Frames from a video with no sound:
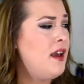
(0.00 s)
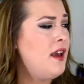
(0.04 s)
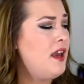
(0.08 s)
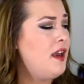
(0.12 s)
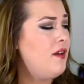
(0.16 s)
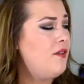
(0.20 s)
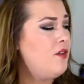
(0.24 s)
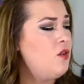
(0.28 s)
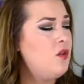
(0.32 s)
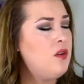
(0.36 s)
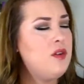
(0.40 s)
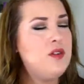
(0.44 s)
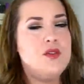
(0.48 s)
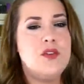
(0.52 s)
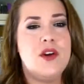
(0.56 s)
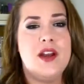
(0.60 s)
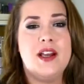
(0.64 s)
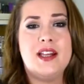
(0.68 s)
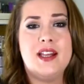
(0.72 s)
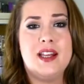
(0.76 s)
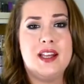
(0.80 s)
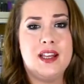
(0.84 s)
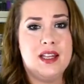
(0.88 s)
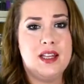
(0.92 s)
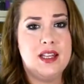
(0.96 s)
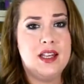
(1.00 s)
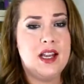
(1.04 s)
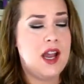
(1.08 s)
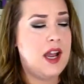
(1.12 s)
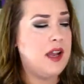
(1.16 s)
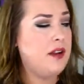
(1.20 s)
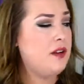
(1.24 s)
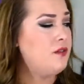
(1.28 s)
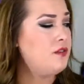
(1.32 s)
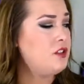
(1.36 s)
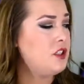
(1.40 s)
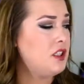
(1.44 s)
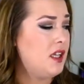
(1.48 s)
If you can find any
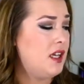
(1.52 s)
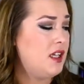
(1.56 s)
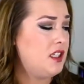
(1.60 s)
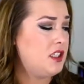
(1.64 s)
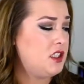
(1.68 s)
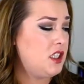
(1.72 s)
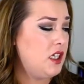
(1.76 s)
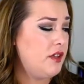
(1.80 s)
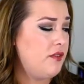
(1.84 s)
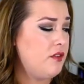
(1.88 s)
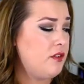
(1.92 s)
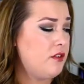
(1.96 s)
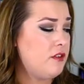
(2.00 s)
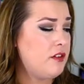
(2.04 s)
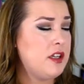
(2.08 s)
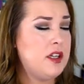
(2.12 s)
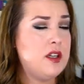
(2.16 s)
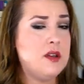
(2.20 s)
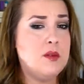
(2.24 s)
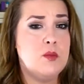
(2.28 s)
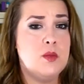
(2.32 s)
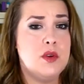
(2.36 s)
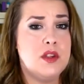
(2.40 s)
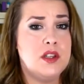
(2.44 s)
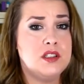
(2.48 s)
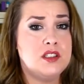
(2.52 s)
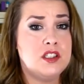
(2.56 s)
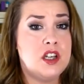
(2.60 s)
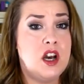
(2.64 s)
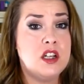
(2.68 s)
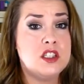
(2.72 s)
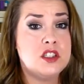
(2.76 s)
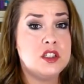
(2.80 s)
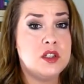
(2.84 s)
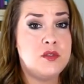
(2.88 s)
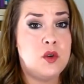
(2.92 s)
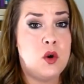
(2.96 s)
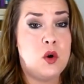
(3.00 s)
kind of Gillette shaving cream with a
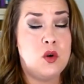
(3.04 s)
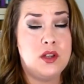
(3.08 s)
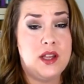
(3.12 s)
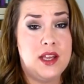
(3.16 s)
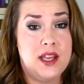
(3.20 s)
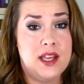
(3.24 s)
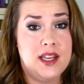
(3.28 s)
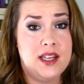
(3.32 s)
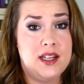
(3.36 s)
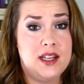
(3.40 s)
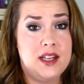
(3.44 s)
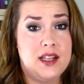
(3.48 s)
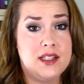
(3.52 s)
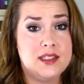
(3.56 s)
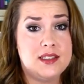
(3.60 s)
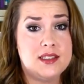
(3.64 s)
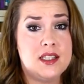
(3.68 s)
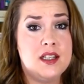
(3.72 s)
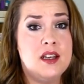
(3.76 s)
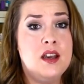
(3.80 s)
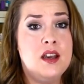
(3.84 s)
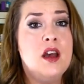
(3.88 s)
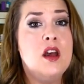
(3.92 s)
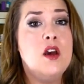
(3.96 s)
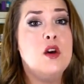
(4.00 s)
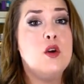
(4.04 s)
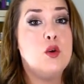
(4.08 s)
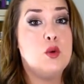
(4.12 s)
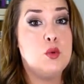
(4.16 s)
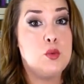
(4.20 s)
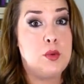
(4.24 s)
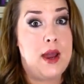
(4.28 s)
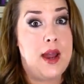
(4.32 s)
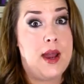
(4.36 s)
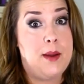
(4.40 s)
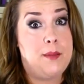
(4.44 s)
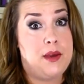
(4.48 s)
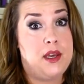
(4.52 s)
touch of Olay in it,
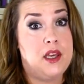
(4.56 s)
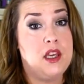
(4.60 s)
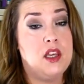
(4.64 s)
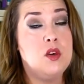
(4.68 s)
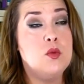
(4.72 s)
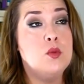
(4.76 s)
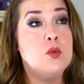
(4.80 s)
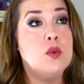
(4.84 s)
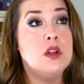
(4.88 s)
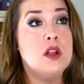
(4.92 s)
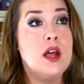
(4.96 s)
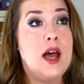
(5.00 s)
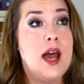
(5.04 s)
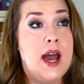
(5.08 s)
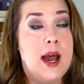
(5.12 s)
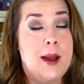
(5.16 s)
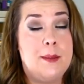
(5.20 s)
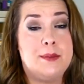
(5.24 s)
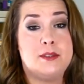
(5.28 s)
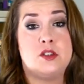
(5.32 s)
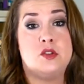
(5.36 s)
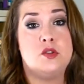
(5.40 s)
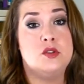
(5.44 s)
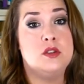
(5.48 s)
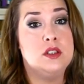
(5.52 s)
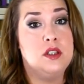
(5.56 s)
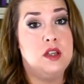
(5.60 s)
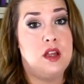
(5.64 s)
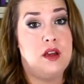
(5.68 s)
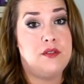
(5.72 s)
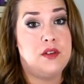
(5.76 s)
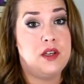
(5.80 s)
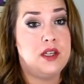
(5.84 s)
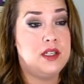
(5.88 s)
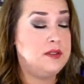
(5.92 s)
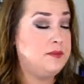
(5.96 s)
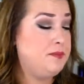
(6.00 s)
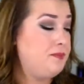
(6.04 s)
grab it. You will absolutely love
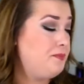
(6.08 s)
it.